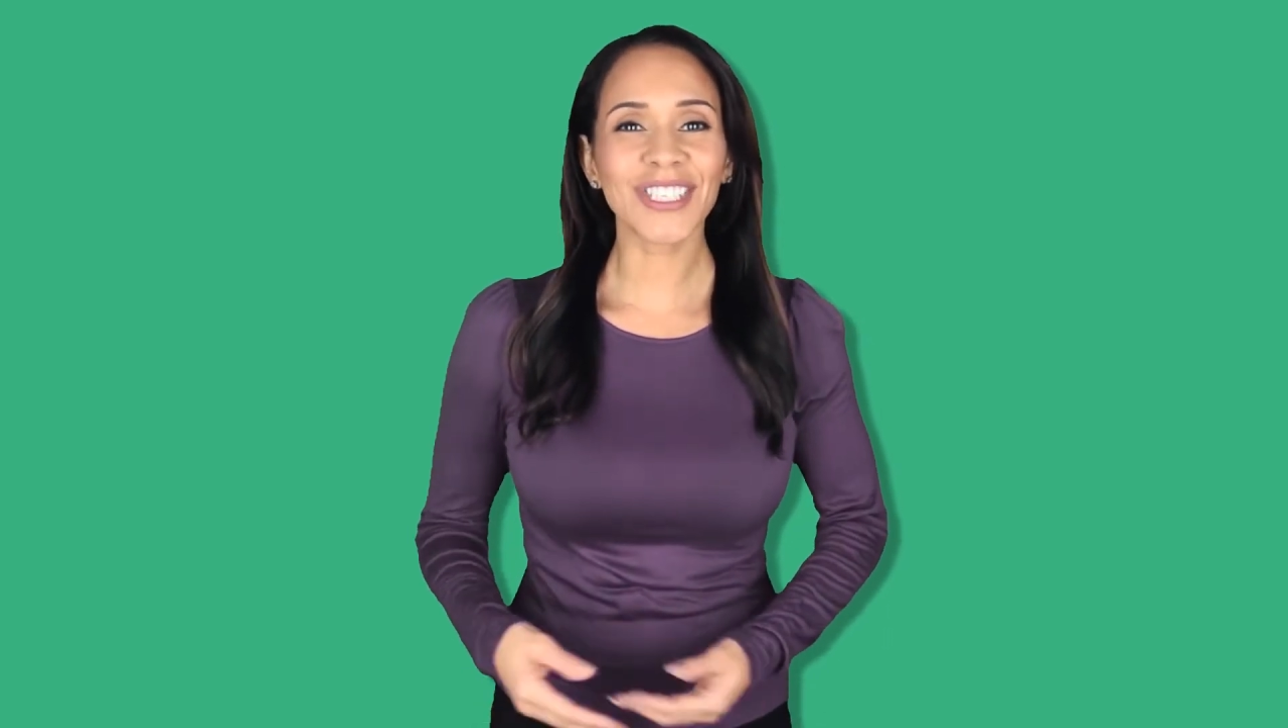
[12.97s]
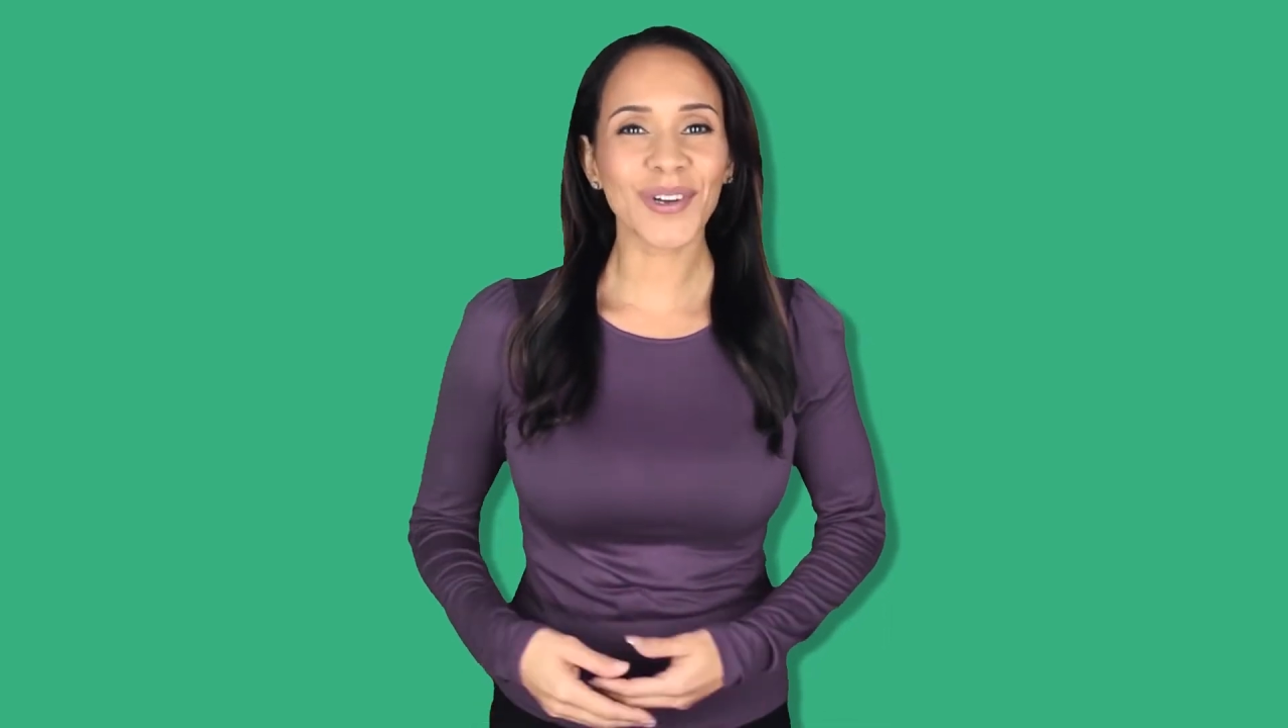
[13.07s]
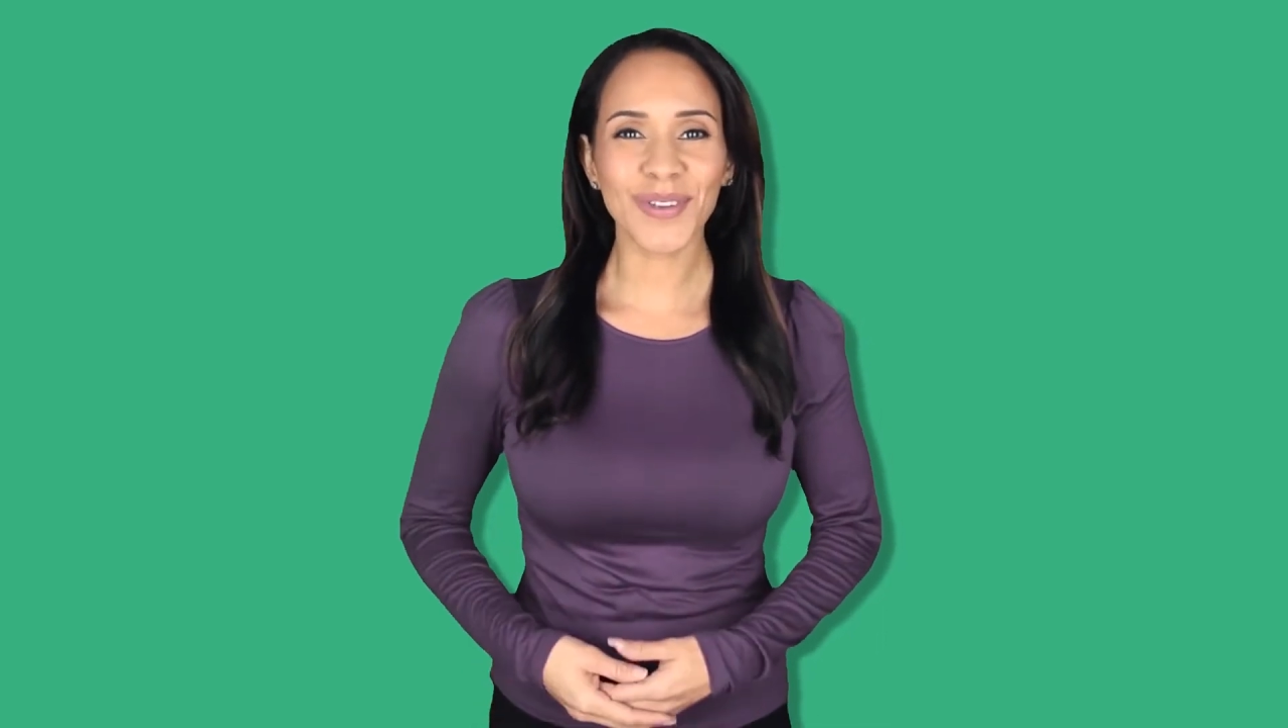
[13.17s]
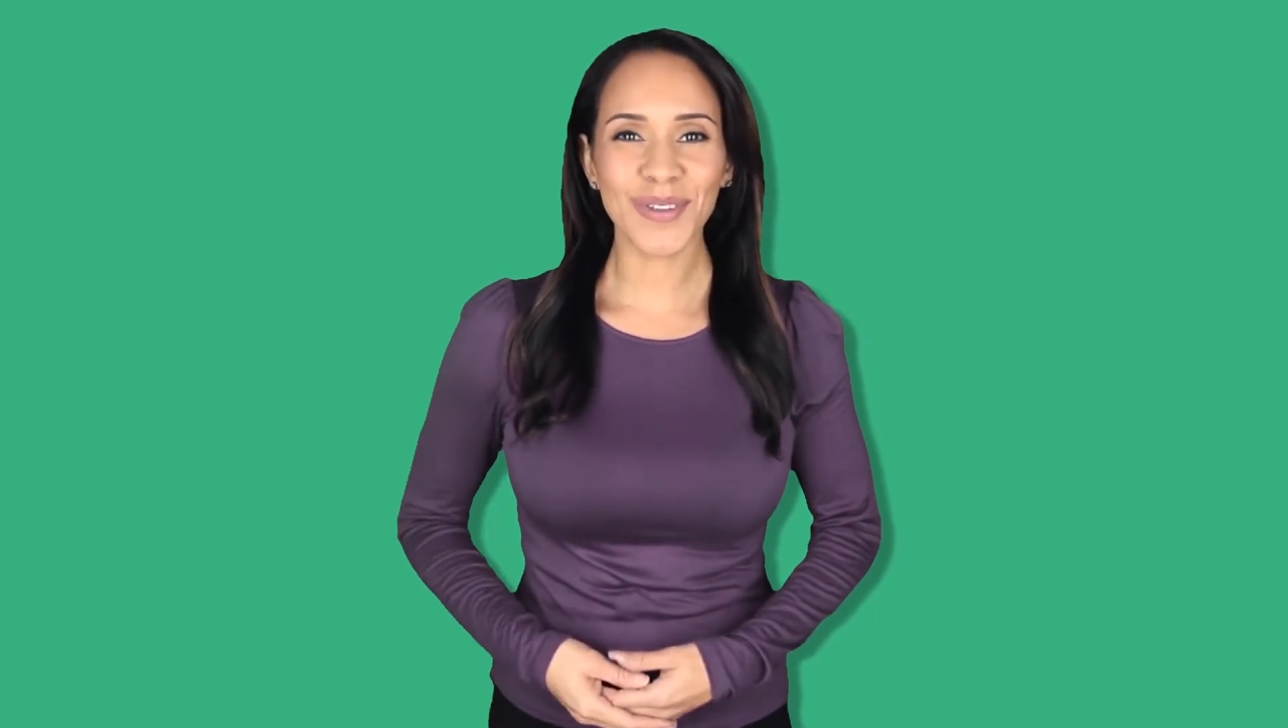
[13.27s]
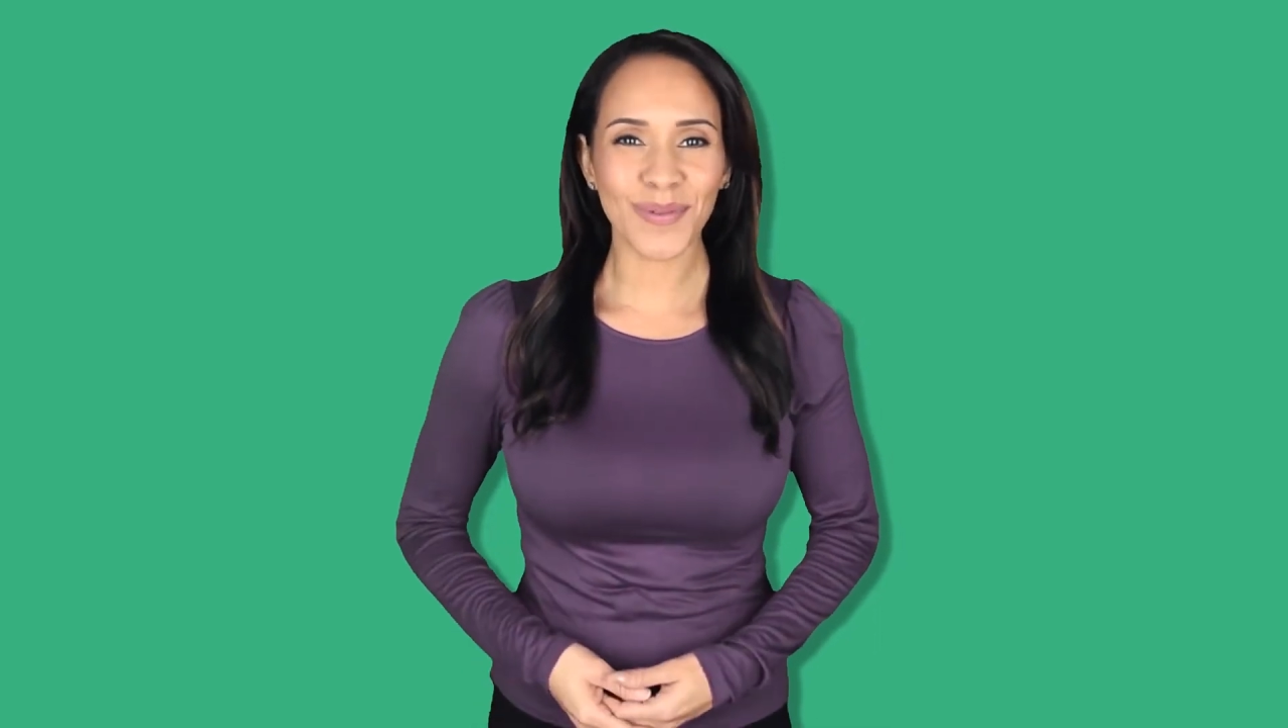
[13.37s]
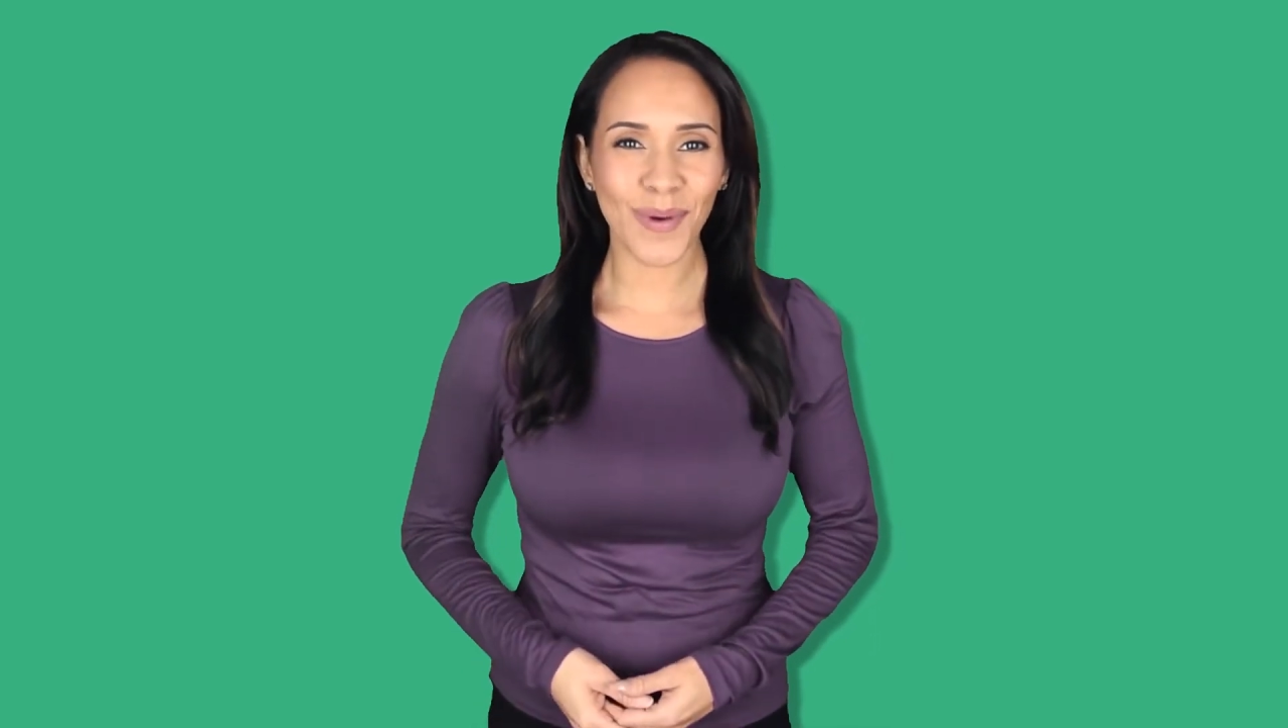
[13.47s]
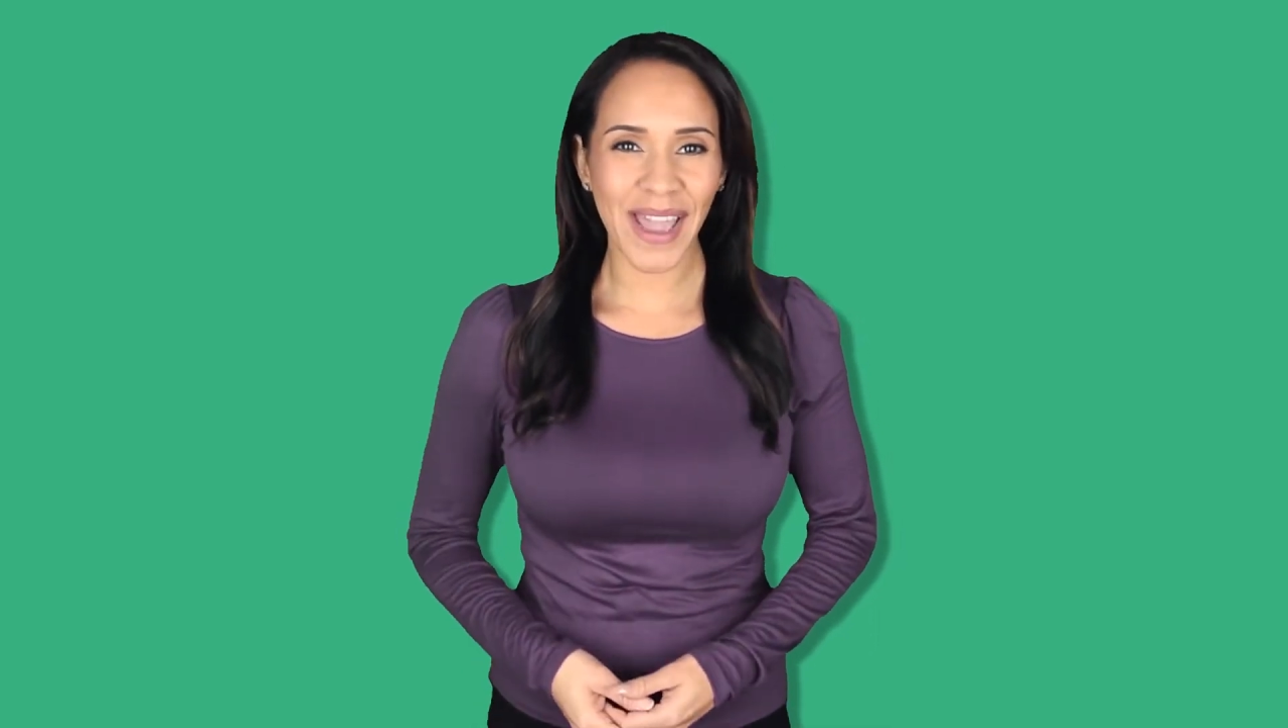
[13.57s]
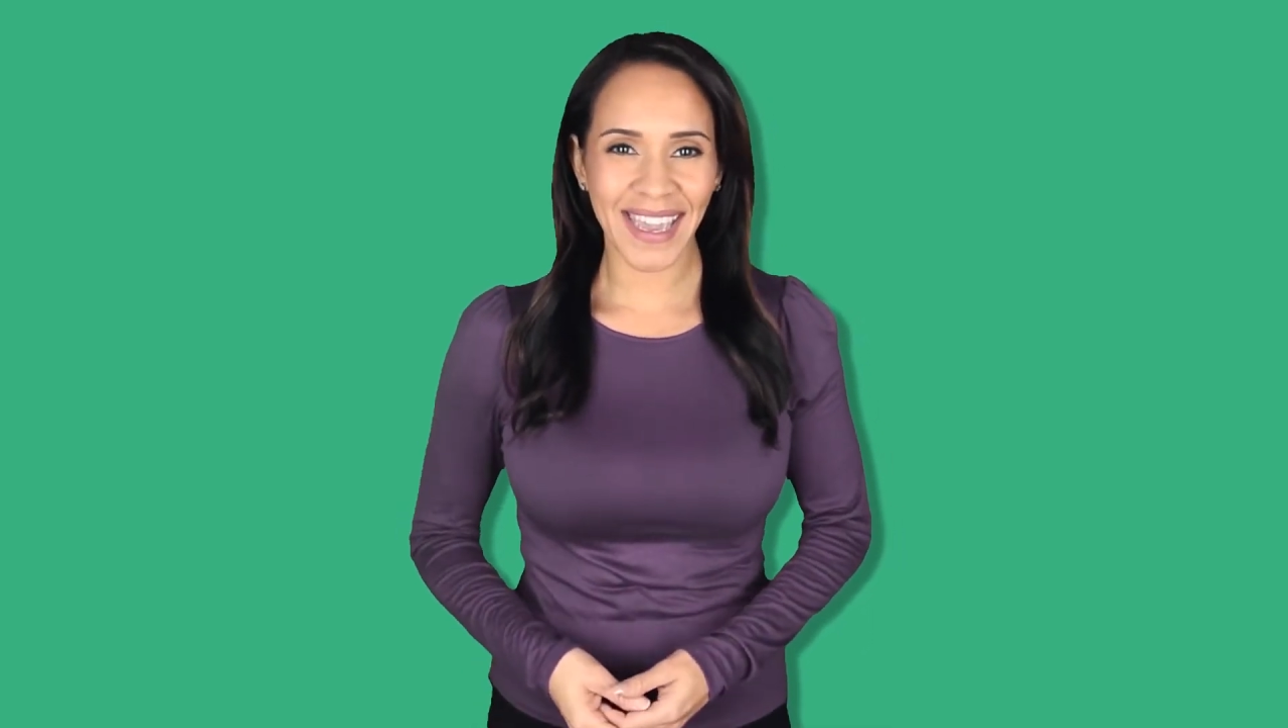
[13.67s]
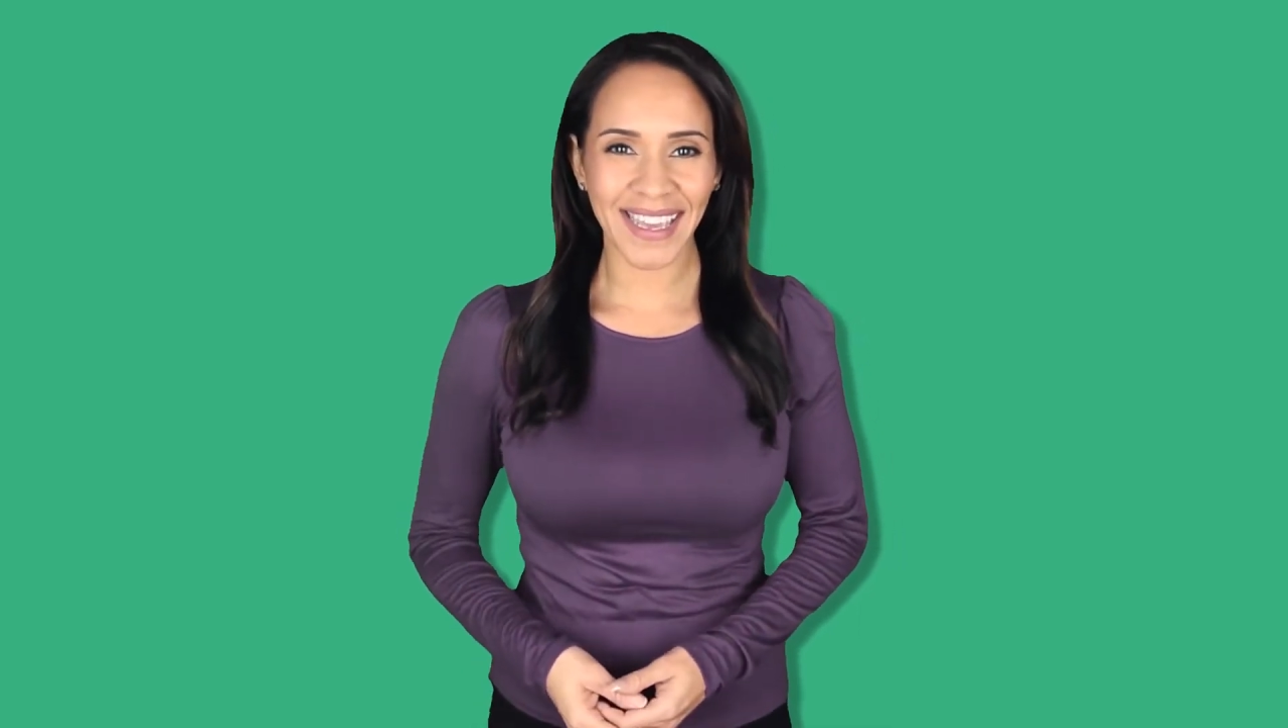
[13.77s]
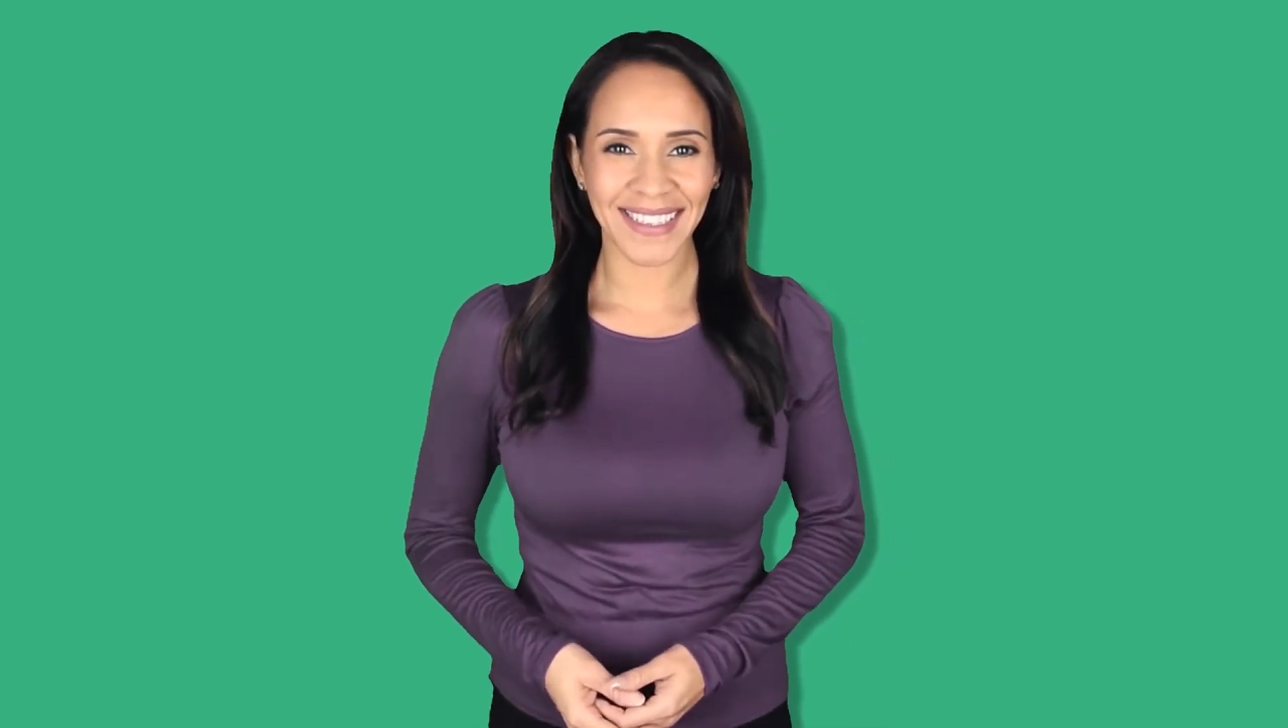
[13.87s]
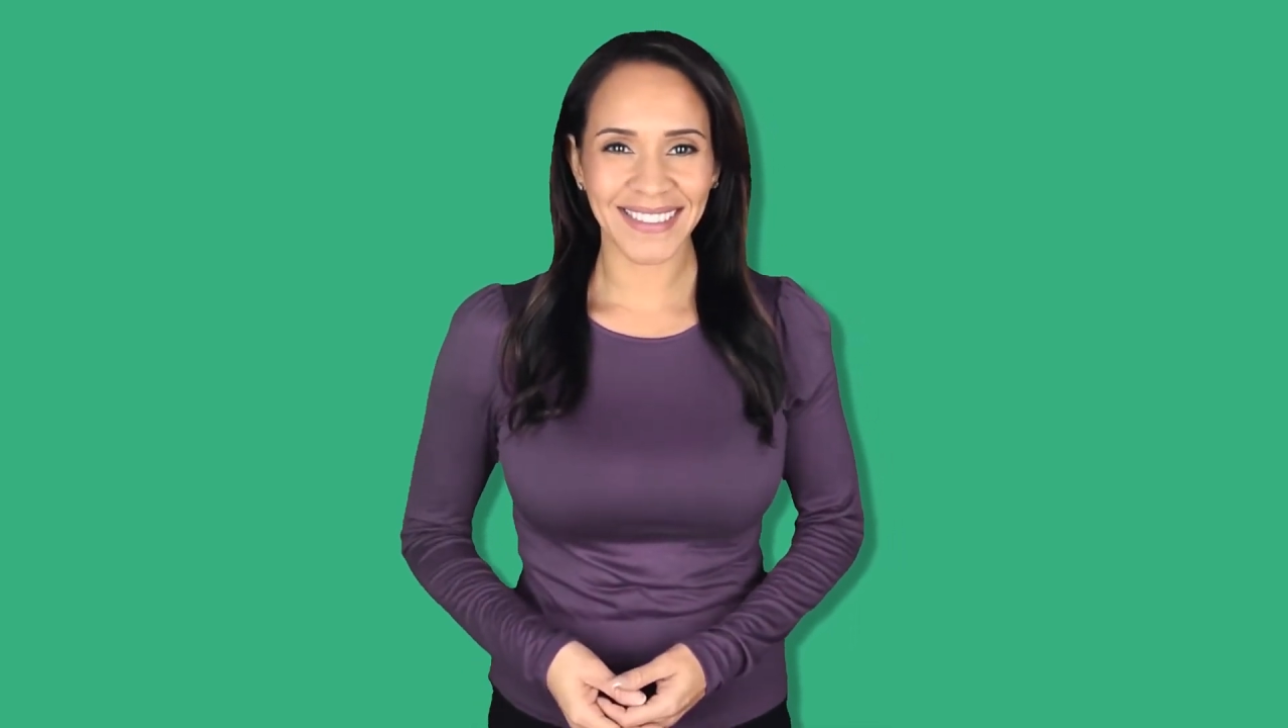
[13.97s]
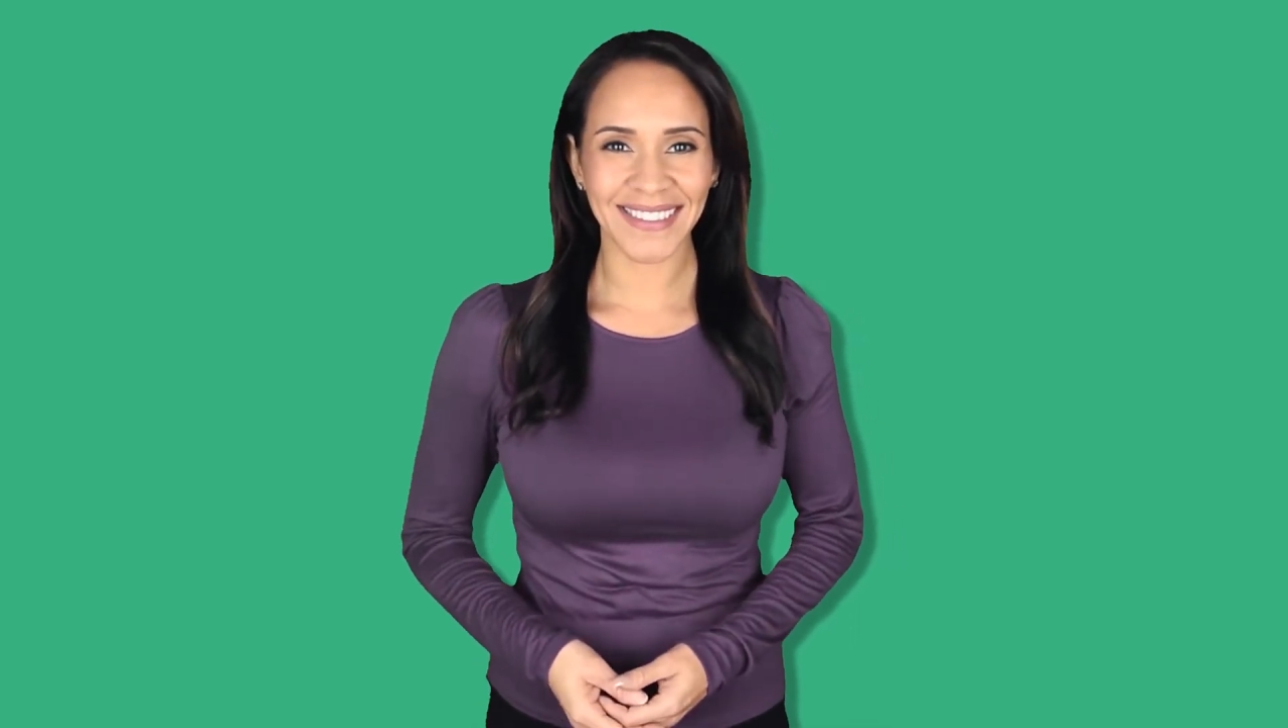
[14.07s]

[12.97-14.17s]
you the way.